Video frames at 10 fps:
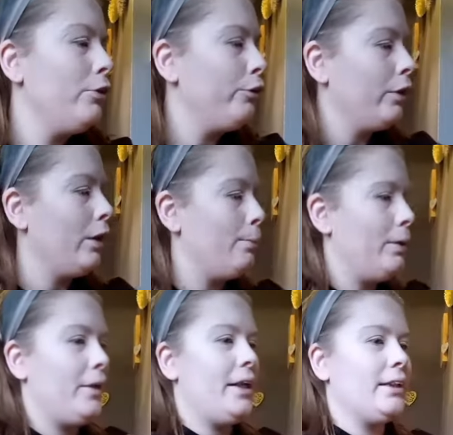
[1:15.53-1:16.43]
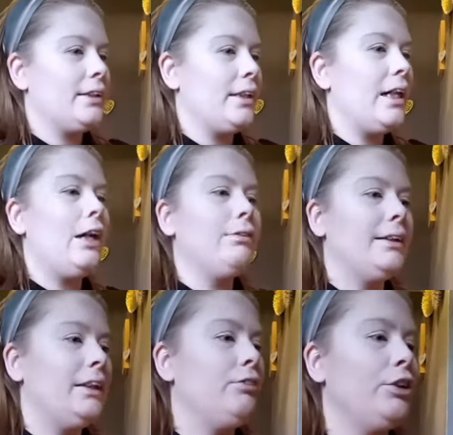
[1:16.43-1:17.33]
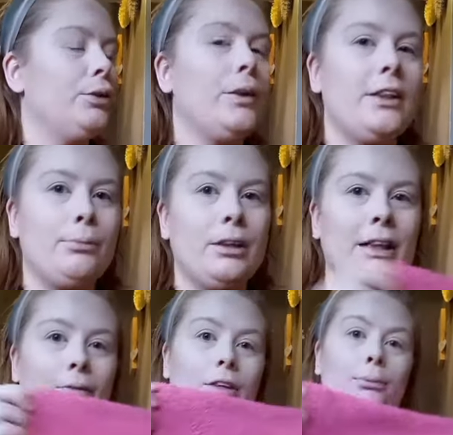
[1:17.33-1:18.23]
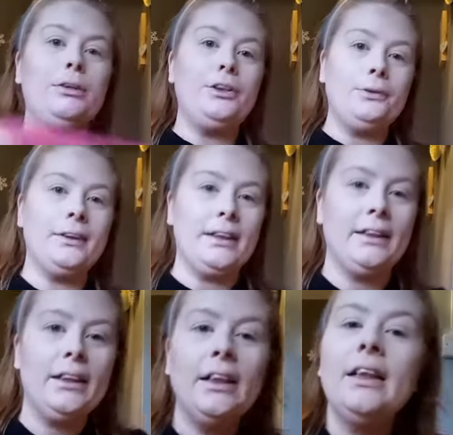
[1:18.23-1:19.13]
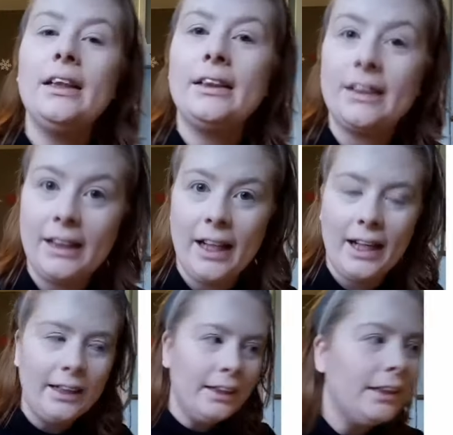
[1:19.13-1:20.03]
for a couple of things that I received at Christmas that I'm going to be using today.